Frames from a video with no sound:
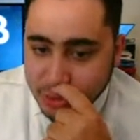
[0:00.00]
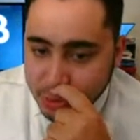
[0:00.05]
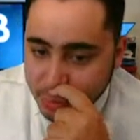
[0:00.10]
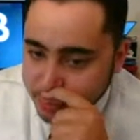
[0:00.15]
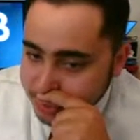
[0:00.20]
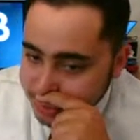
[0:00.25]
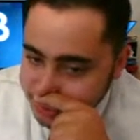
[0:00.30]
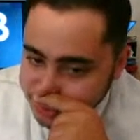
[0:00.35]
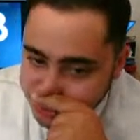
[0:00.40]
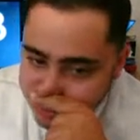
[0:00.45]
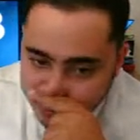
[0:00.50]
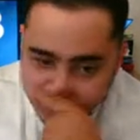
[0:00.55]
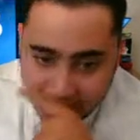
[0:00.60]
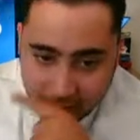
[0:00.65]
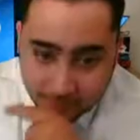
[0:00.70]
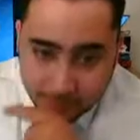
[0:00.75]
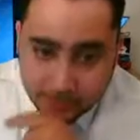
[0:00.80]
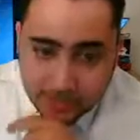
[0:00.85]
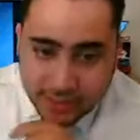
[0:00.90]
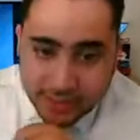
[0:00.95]
do want to zoom
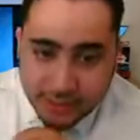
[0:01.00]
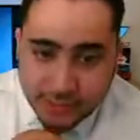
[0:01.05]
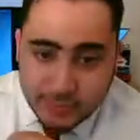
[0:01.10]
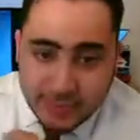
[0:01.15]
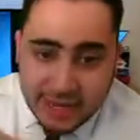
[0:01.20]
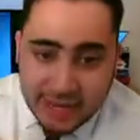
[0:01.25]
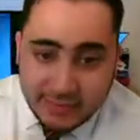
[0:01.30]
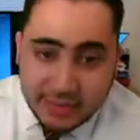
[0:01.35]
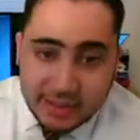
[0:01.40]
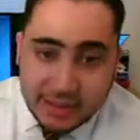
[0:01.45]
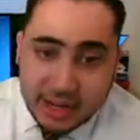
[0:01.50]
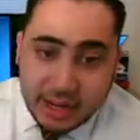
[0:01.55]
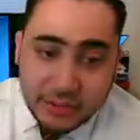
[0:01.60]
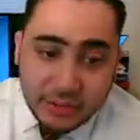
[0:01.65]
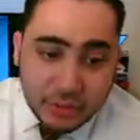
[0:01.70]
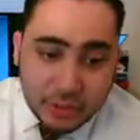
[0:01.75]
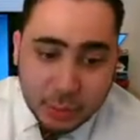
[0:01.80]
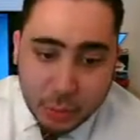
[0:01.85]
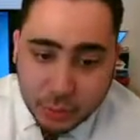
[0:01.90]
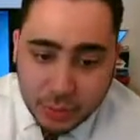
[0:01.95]
out because we have
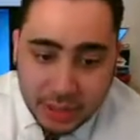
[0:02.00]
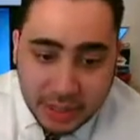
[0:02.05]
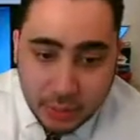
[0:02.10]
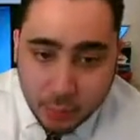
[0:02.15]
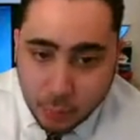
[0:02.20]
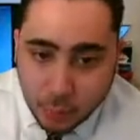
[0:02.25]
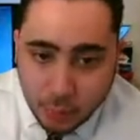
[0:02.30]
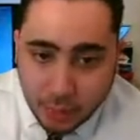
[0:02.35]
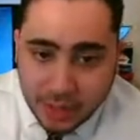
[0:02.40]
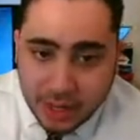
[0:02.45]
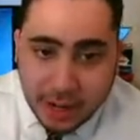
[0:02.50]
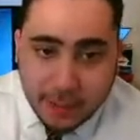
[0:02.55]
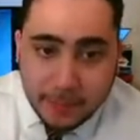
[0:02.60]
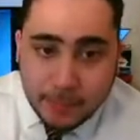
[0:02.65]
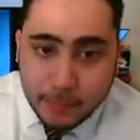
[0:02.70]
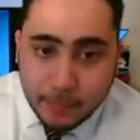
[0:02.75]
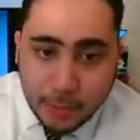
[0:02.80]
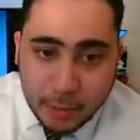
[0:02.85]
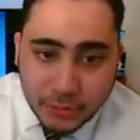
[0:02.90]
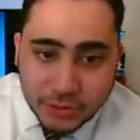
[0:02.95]
another tornado warning up
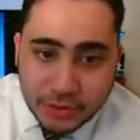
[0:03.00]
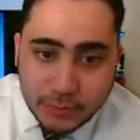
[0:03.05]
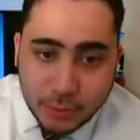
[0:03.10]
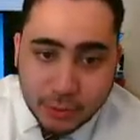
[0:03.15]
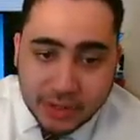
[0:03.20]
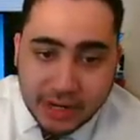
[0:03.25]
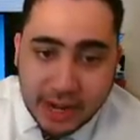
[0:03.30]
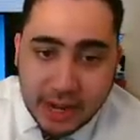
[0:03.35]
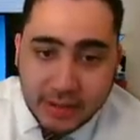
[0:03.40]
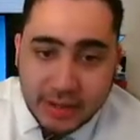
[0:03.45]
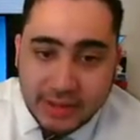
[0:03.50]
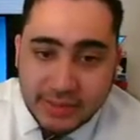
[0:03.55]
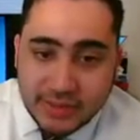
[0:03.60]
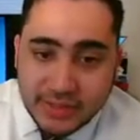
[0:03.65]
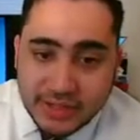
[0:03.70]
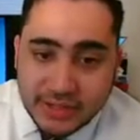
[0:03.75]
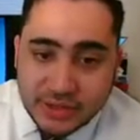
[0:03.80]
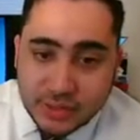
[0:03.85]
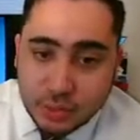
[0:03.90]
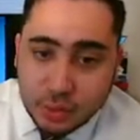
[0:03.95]
in Baltimore County. And
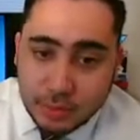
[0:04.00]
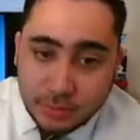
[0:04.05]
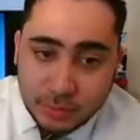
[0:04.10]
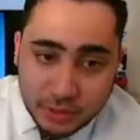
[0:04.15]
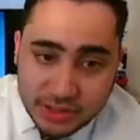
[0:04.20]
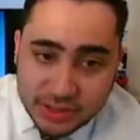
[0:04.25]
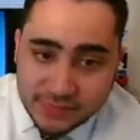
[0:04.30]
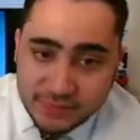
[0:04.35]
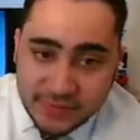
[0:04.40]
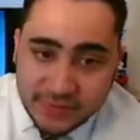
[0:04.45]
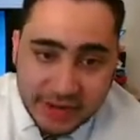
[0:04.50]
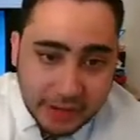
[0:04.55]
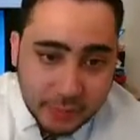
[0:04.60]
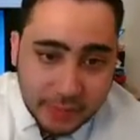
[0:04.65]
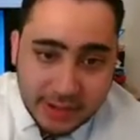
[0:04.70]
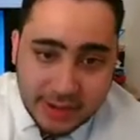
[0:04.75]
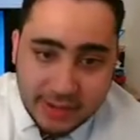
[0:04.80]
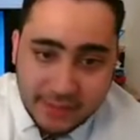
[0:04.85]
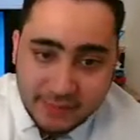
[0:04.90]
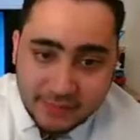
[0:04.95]
this storm looks
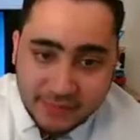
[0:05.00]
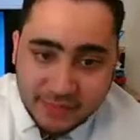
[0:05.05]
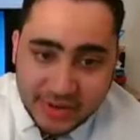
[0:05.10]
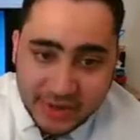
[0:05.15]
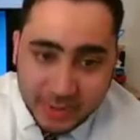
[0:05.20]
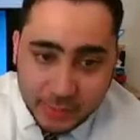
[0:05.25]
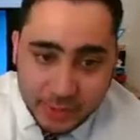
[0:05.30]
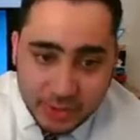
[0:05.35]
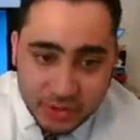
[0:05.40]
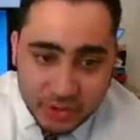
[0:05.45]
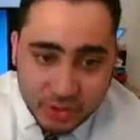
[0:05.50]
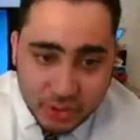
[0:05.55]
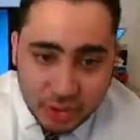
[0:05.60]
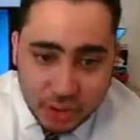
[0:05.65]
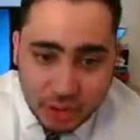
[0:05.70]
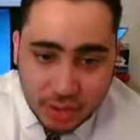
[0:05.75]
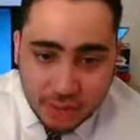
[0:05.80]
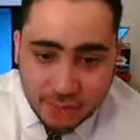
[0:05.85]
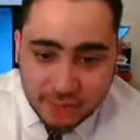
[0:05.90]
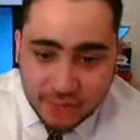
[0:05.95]
very, very
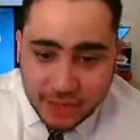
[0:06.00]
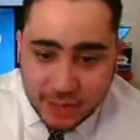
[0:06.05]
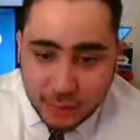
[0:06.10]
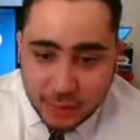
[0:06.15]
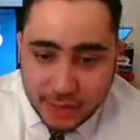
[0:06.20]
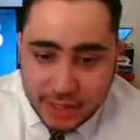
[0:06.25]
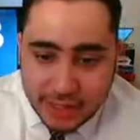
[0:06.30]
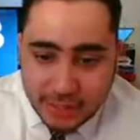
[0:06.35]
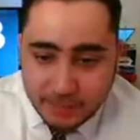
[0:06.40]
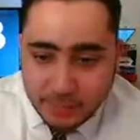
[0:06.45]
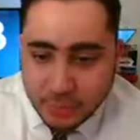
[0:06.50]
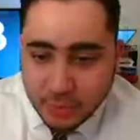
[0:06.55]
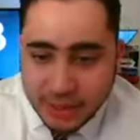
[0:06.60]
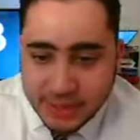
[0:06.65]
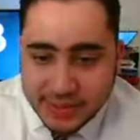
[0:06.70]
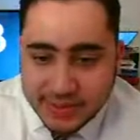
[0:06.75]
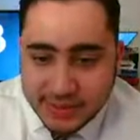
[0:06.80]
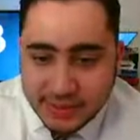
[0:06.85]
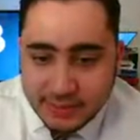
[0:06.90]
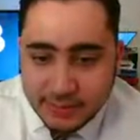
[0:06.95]
strong, very
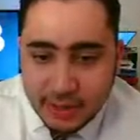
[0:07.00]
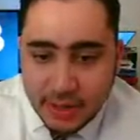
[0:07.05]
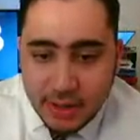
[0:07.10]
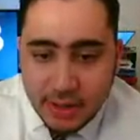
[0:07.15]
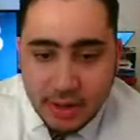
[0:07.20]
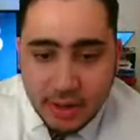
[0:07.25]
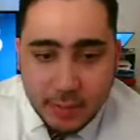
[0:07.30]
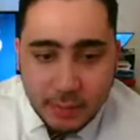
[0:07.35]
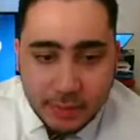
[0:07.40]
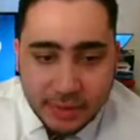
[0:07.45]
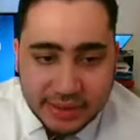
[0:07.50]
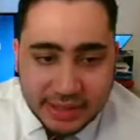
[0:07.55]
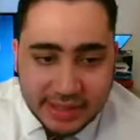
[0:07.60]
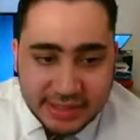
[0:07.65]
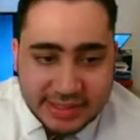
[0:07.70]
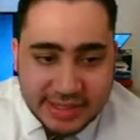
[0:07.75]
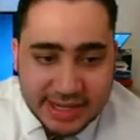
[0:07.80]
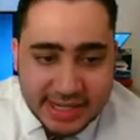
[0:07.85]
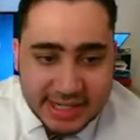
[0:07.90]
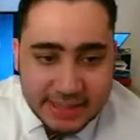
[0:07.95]
impressive, with a
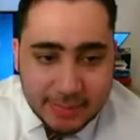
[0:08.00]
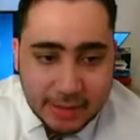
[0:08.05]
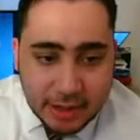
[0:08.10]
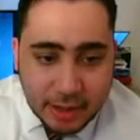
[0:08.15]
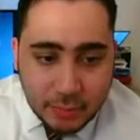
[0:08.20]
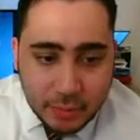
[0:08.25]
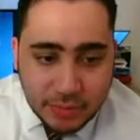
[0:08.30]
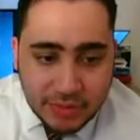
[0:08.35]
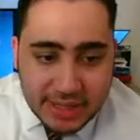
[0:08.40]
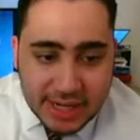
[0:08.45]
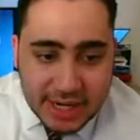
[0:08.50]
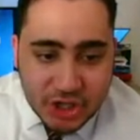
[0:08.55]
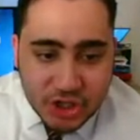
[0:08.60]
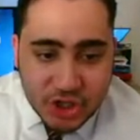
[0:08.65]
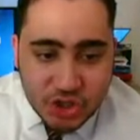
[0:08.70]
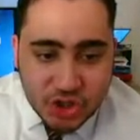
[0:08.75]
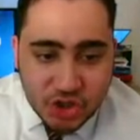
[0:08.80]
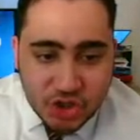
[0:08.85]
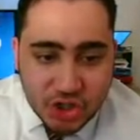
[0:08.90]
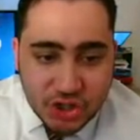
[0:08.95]
decent amount of
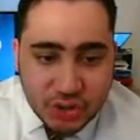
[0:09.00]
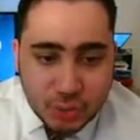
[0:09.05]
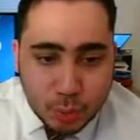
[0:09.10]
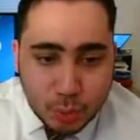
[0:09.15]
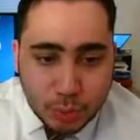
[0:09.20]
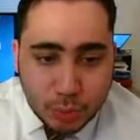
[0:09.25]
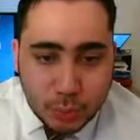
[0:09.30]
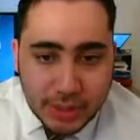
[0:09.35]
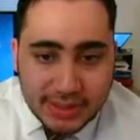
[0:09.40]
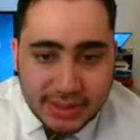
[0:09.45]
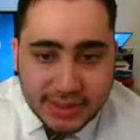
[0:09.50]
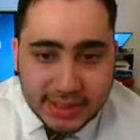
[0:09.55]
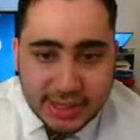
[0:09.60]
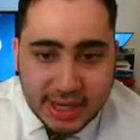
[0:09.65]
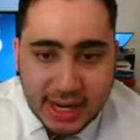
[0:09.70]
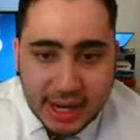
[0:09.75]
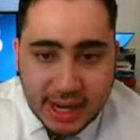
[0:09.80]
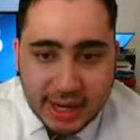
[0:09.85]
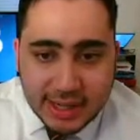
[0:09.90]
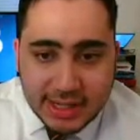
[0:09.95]
rotation just northwest of
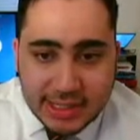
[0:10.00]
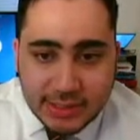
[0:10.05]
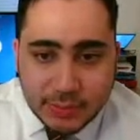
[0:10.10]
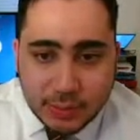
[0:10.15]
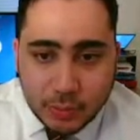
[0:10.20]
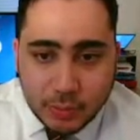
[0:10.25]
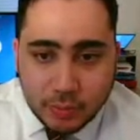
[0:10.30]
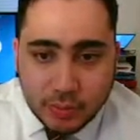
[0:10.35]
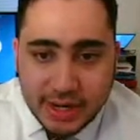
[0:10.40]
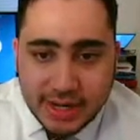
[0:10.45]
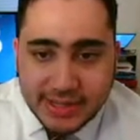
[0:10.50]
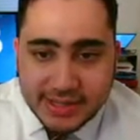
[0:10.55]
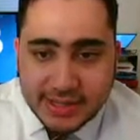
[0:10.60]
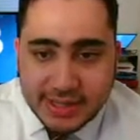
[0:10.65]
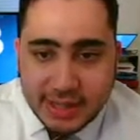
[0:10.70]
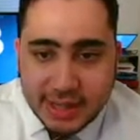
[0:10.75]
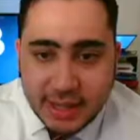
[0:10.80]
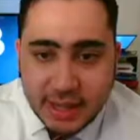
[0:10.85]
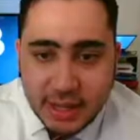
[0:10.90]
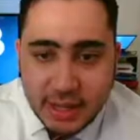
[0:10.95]
Cockeysville,
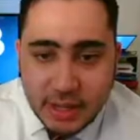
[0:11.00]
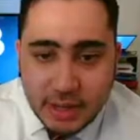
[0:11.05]
racing